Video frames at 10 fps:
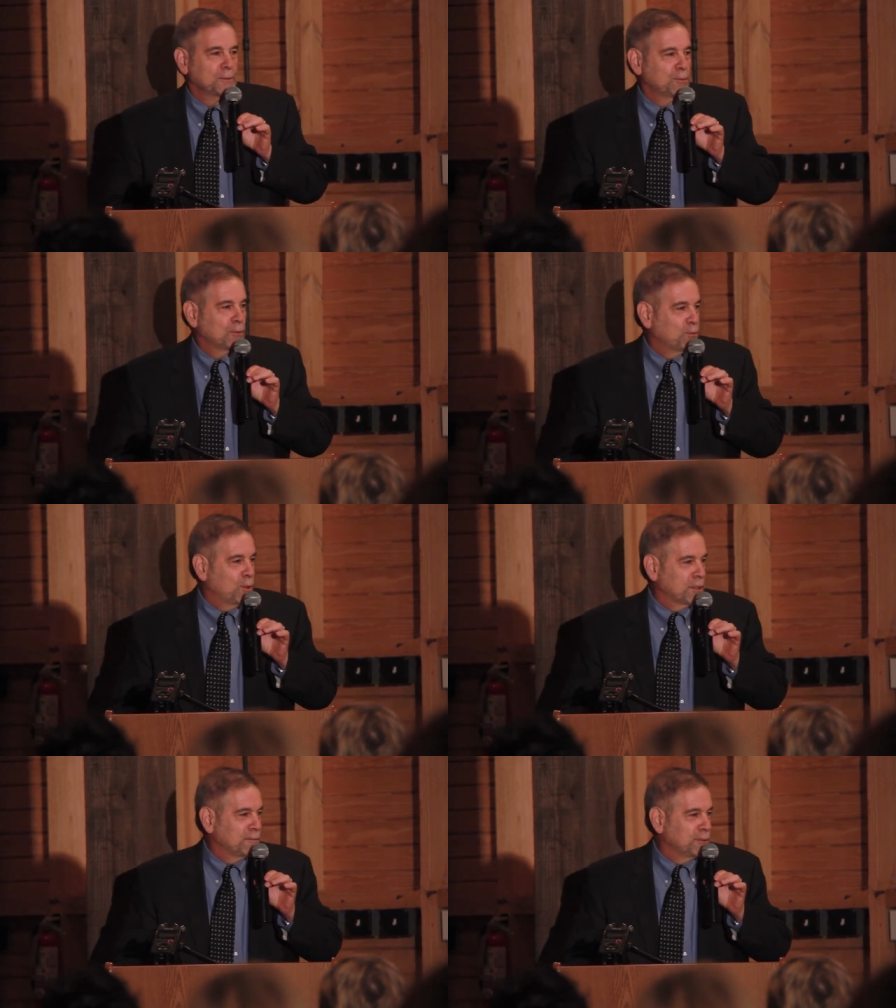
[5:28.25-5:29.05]
who was a
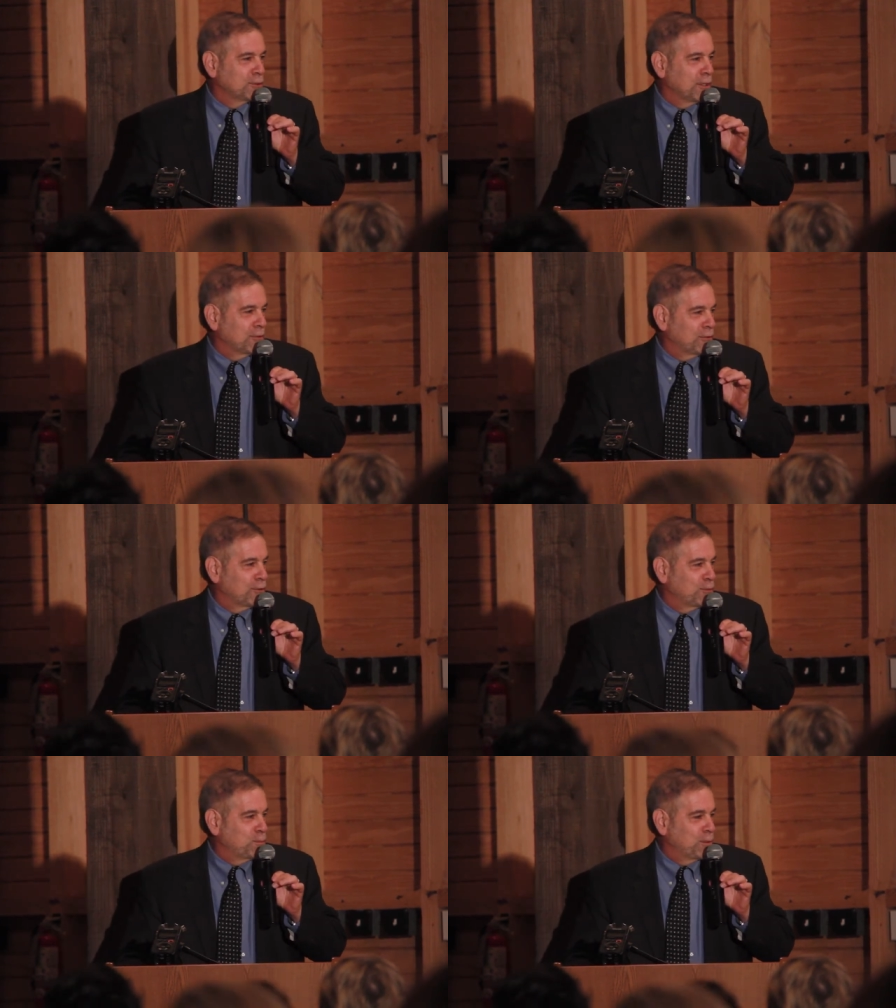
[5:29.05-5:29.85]
wonderful
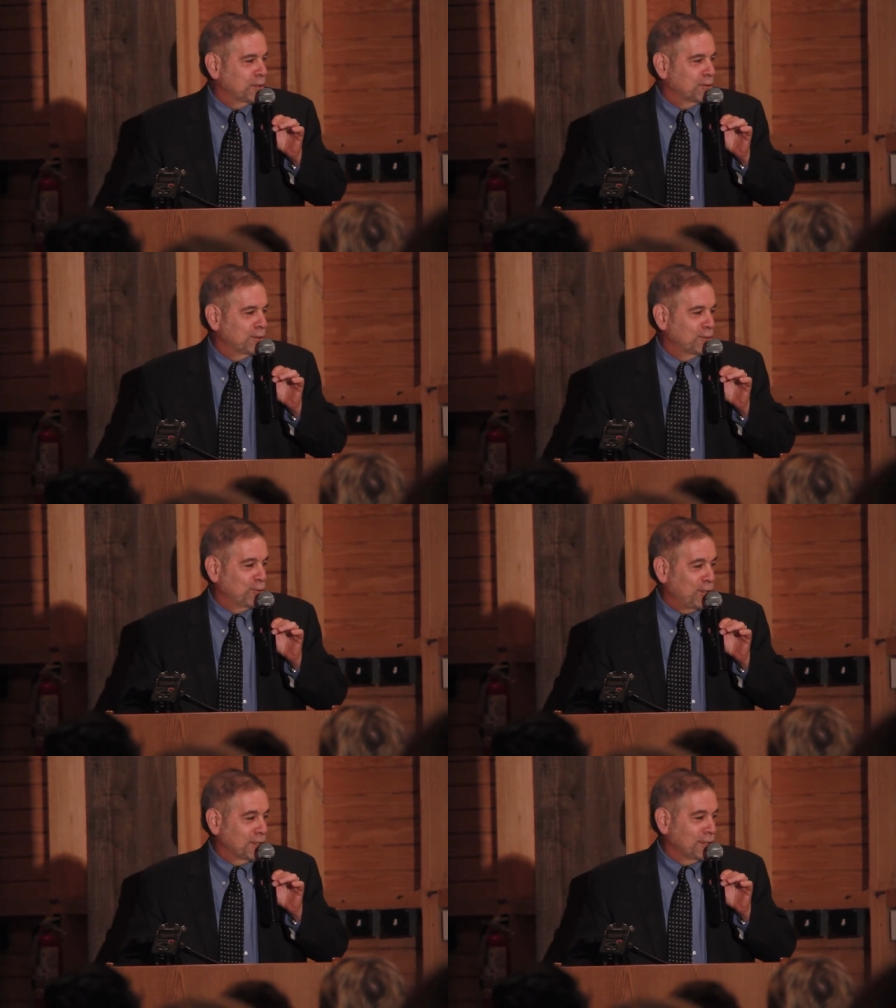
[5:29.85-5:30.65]
justice but could
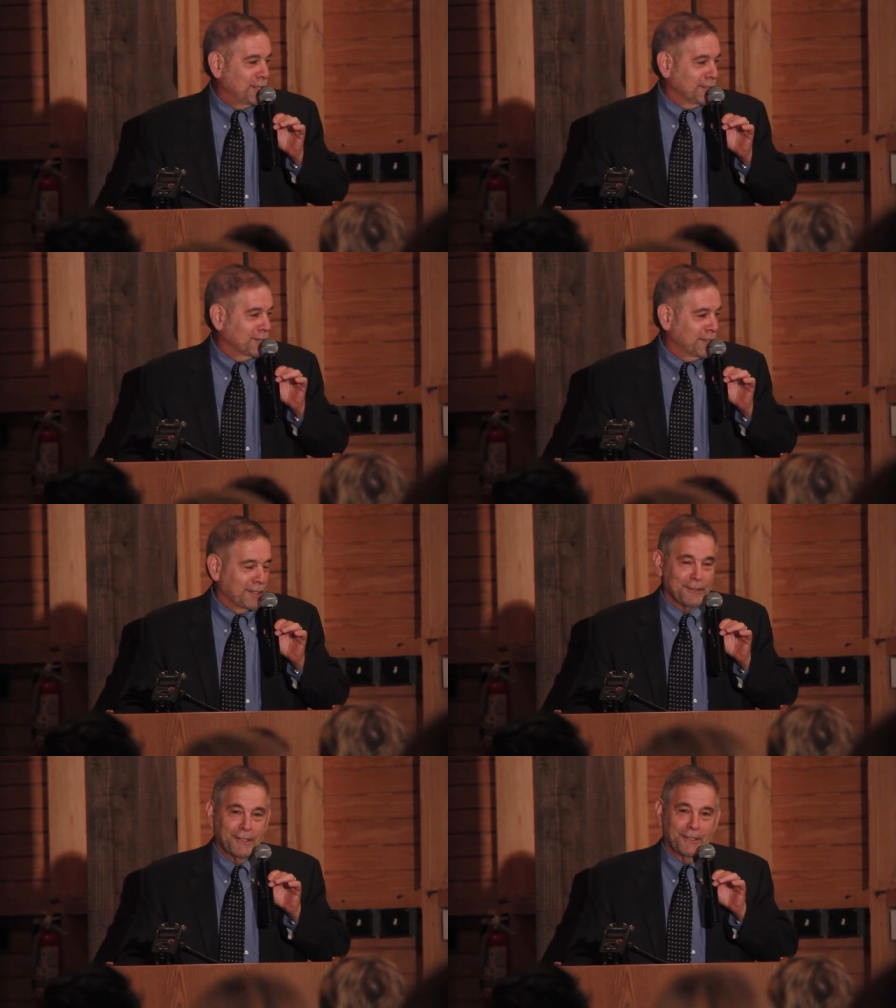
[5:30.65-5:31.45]
talk on
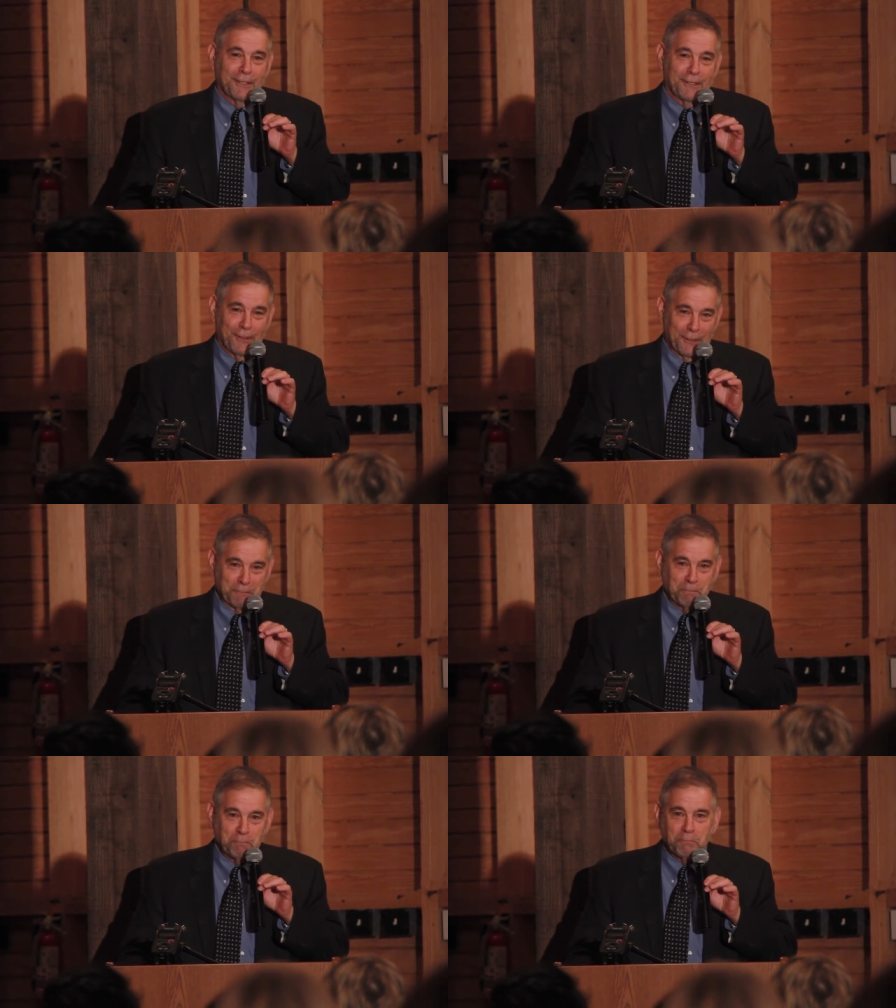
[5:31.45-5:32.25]
and on and on.